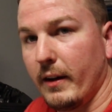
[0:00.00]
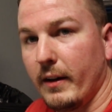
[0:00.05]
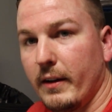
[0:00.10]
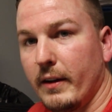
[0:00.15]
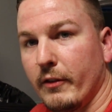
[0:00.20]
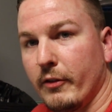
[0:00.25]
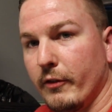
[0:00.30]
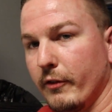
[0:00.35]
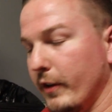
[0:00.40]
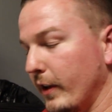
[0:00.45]
in a
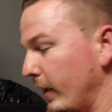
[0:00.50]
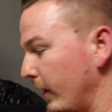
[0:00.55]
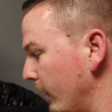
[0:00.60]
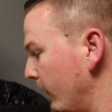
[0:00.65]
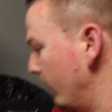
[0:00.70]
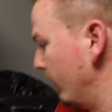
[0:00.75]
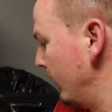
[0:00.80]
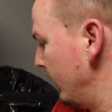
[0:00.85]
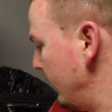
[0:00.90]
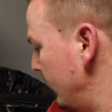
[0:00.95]
different
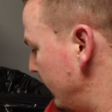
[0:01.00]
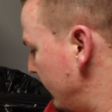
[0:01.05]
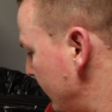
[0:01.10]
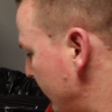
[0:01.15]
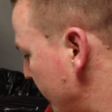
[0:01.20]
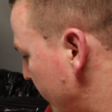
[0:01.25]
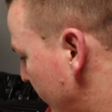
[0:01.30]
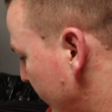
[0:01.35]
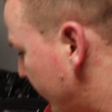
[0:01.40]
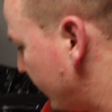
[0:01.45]
video.
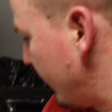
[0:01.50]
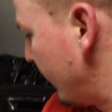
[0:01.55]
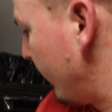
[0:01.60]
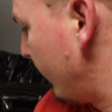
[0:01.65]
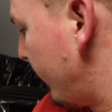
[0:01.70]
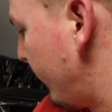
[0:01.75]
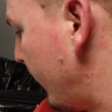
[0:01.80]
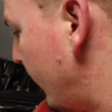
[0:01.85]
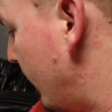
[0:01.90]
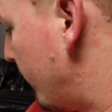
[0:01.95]
But
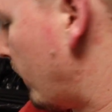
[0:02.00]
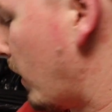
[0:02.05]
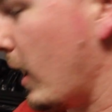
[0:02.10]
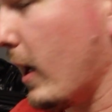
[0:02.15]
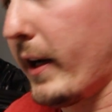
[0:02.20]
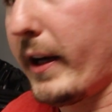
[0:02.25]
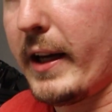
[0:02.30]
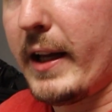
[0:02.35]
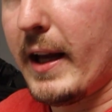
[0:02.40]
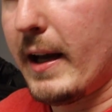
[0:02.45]
there's
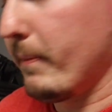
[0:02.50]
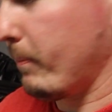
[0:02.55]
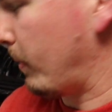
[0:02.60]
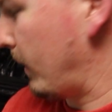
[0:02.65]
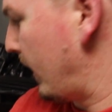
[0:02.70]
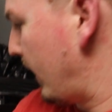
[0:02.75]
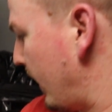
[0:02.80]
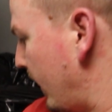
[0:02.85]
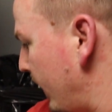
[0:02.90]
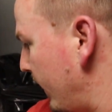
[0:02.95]
mahogany het
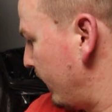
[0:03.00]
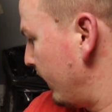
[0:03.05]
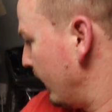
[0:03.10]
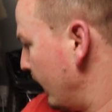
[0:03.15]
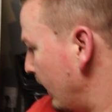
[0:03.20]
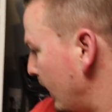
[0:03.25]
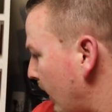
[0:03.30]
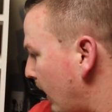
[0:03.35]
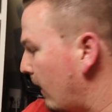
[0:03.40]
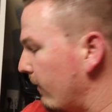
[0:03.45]
pine,
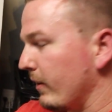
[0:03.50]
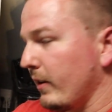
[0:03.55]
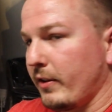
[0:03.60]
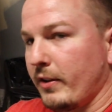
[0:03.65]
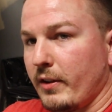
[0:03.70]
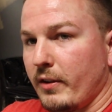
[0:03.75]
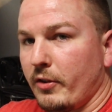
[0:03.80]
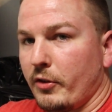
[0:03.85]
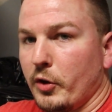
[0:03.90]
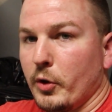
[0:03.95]

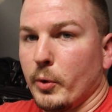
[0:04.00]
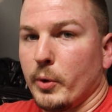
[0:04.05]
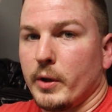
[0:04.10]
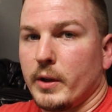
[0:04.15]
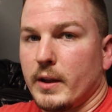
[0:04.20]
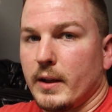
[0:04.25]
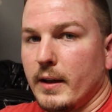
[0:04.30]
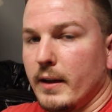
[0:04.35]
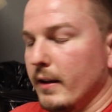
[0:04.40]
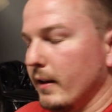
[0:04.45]
obviously
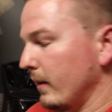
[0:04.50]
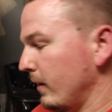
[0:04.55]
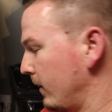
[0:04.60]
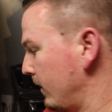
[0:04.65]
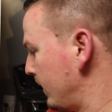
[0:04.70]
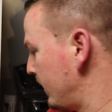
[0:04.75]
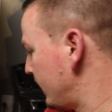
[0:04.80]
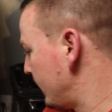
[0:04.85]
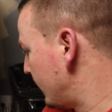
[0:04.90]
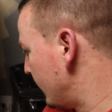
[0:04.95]
Stewart the
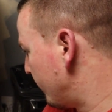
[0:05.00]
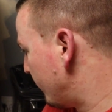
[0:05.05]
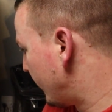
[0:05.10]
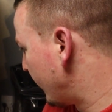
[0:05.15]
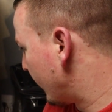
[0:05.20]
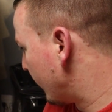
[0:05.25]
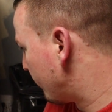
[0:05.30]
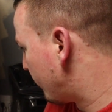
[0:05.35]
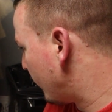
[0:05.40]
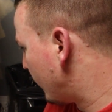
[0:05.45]

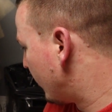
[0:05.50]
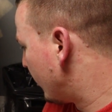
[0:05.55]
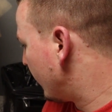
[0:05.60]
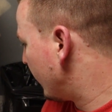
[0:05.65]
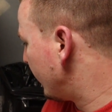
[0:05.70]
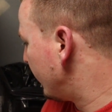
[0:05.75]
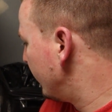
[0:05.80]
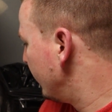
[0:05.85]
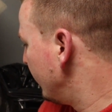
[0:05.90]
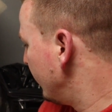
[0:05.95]
banana
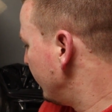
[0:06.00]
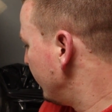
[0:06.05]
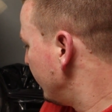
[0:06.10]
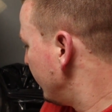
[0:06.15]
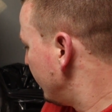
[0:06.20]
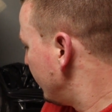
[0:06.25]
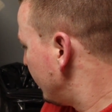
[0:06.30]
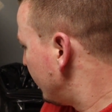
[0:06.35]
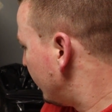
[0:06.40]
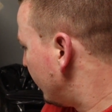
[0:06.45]
pine,
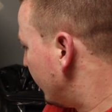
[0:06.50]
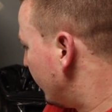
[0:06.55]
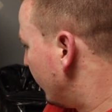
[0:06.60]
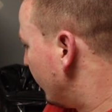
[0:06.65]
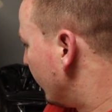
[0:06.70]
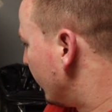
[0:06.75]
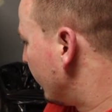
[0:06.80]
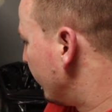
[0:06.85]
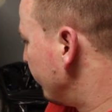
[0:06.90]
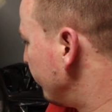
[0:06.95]

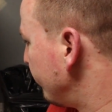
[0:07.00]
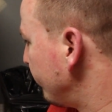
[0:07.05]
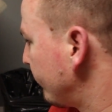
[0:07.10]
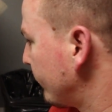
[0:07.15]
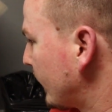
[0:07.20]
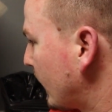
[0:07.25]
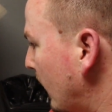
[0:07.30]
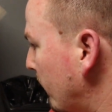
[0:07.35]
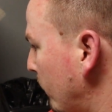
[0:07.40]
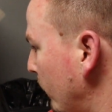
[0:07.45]

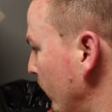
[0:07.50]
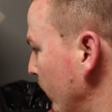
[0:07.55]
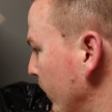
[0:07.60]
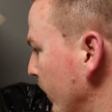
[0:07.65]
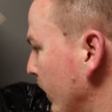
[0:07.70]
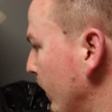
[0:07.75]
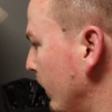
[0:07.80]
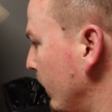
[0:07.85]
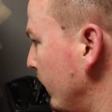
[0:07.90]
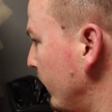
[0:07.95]
a couple of
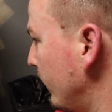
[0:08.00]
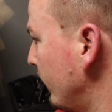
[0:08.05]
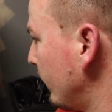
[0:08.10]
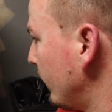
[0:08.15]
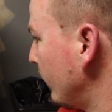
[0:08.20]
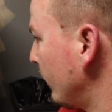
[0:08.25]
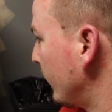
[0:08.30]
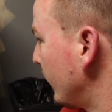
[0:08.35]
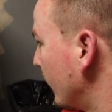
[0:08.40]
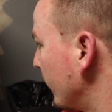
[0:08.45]

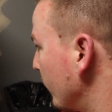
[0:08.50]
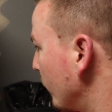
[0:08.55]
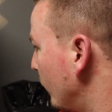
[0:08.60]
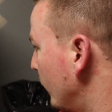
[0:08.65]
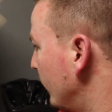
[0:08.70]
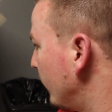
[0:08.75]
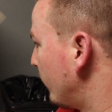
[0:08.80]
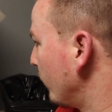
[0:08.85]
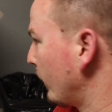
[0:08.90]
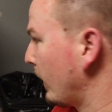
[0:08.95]
the other
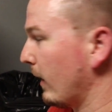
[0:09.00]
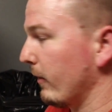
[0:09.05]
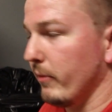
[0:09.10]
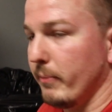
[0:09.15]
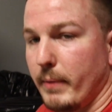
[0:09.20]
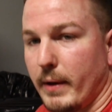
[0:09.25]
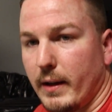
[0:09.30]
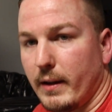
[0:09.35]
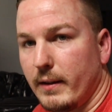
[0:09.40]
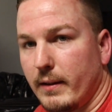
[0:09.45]
ones that we
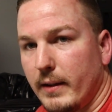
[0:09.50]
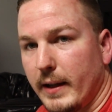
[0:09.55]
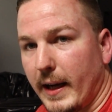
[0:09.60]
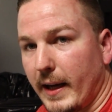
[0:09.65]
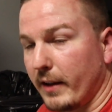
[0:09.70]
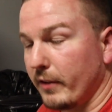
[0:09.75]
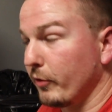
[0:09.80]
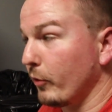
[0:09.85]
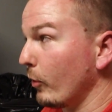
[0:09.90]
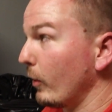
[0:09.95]
haven't made
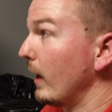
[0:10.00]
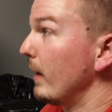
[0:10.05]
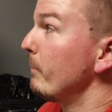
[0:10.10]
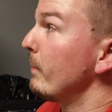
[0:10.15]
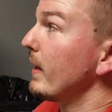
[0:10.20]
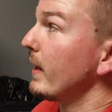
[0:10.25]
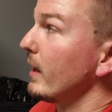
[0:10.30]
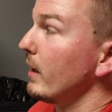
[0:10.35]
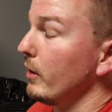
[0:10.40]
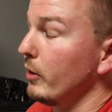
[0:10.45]
tags for. I'm
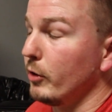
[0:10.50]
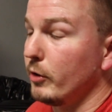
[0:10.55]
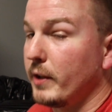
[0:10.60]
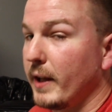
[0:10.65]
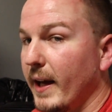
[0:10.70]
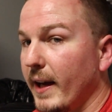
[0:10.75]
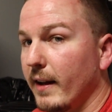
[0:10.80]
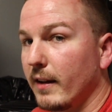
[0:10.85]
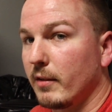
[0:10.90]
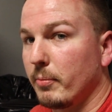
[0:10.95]
making new
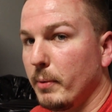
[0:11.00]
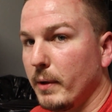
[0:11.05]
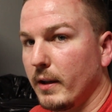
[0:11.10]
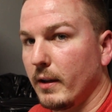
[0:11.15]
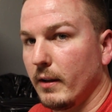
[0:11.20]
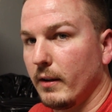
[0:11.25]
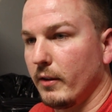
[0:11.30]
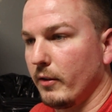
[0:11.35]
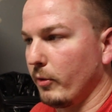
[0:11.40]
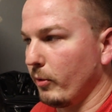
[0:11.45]
tags
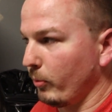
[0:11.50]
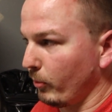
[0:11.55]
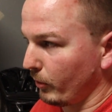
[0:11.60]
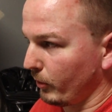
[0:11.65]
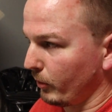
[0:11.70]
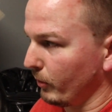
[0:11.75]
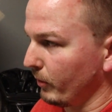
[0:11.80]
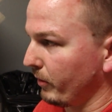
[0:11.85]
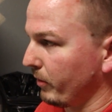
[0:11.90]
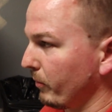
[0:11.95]
because we're
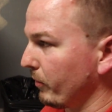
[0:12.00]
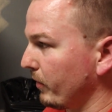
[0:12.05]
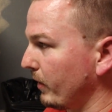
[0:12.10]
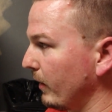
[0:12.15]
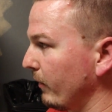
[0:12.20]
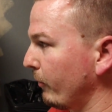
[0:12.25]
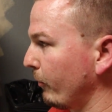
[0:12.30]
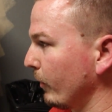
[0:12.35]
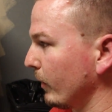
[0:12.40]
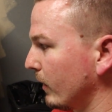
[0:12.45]
doing some
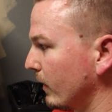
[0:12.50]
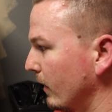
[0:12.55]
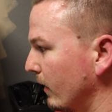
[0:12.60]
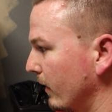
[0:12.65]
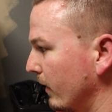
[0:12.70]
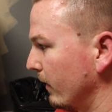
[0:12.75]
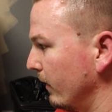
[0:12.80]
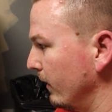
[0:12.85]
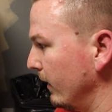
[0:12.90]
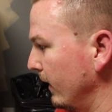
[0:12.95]
stuff with
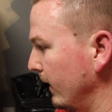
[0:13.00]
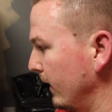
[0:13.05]
the